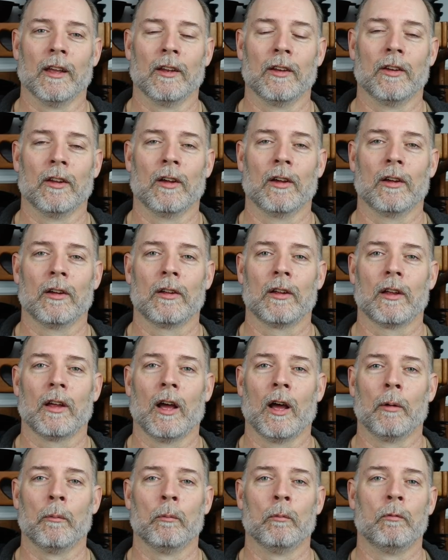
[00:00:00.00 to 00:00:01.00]
And
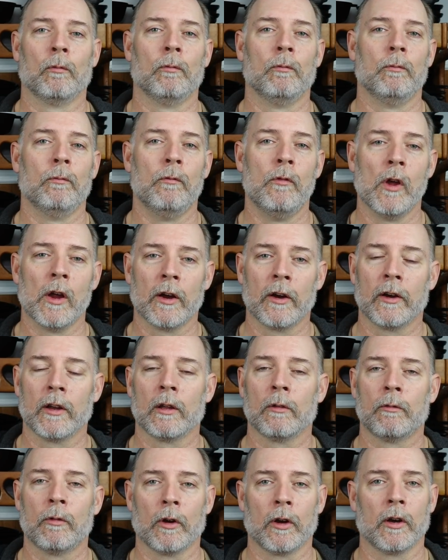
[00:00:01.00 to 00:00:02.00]
uh, I'm
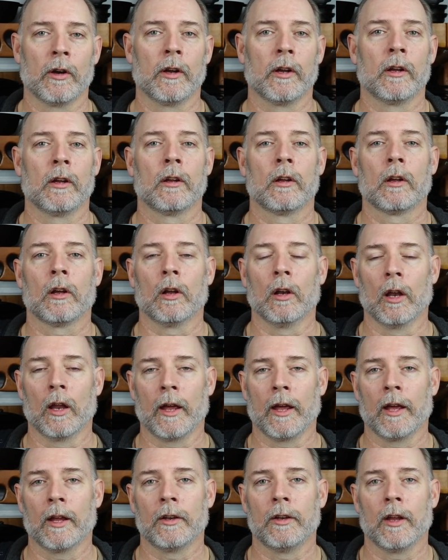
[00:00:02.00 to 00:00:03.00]
very, very
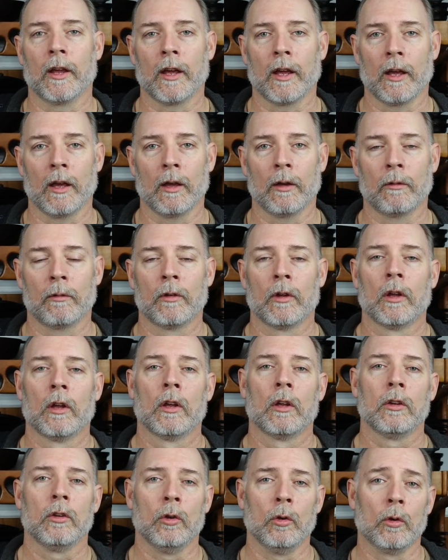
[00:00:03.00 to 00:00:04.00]
glad to
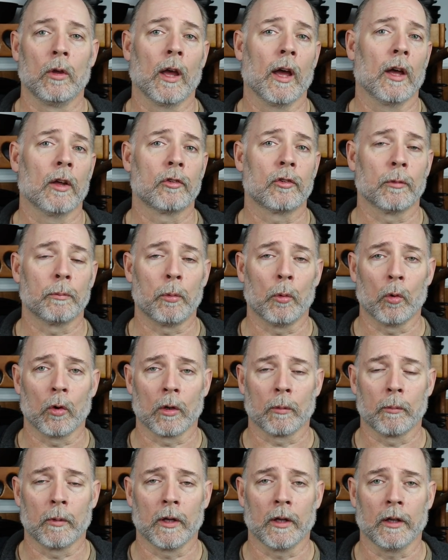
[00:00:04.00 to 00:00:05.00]
have you guys
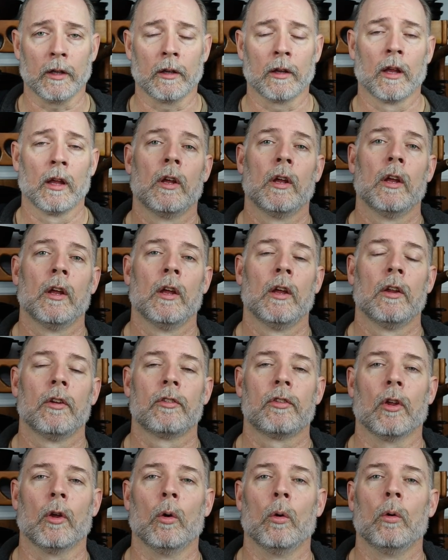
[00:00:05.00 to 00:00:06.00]
supporting me.
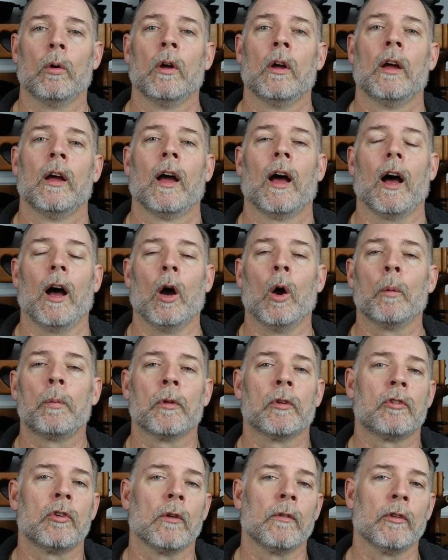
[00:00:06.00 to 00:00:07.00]
So
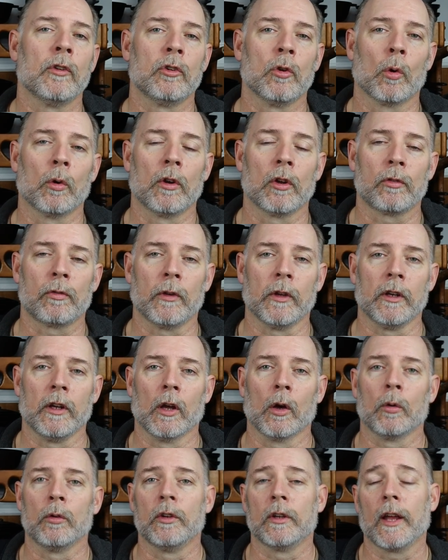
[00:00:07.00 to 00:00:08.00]
I hope that you've enjoyed
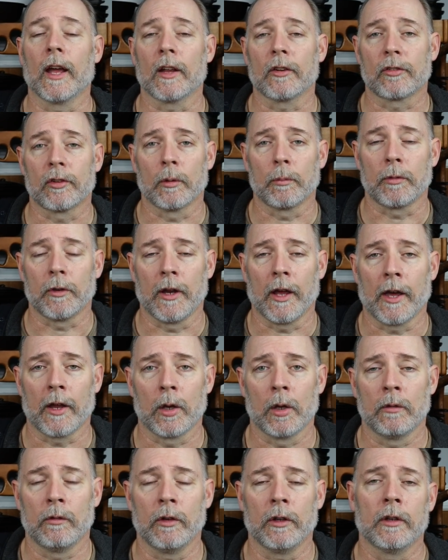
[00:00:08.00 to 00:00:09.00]
this video and you got
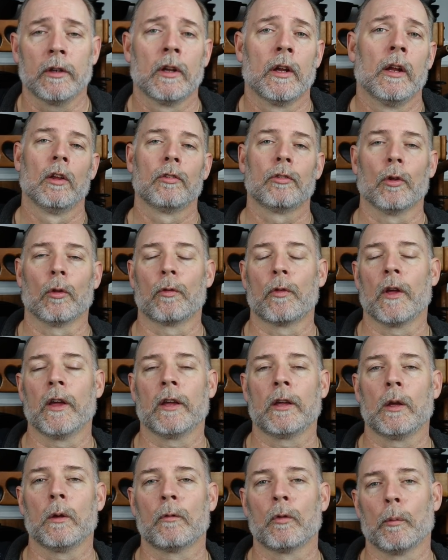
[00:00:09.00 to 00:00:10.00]
something out of it.
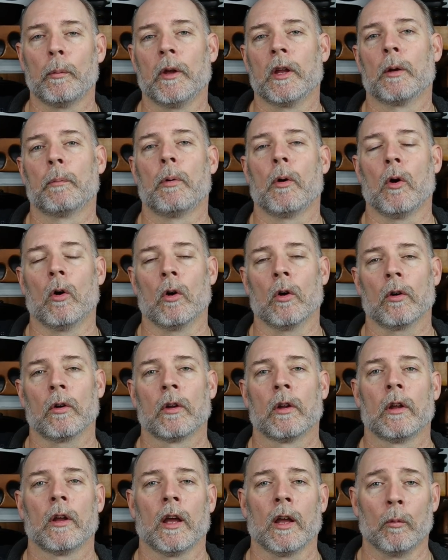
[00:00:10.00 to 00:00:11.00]
So thank you for being a
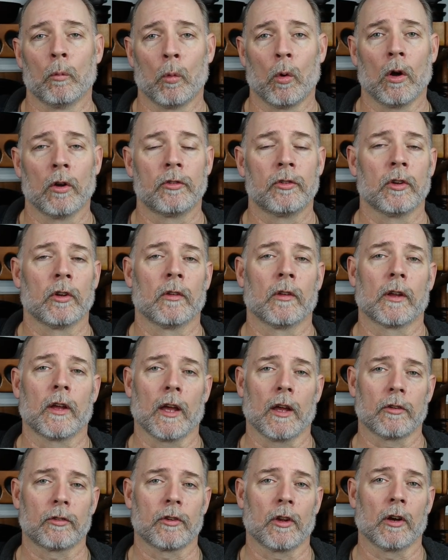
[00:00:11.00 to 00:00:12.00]
part and
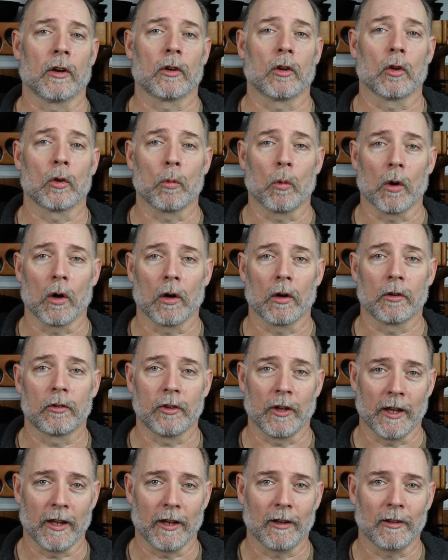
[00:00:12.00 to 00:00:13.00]
watching the Cast Iron
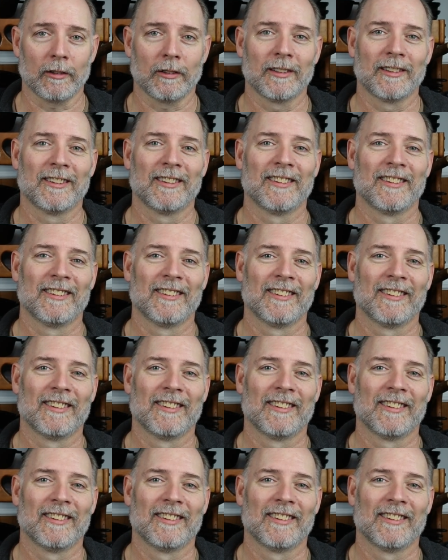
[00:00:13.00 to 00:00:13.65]
Cookware channel.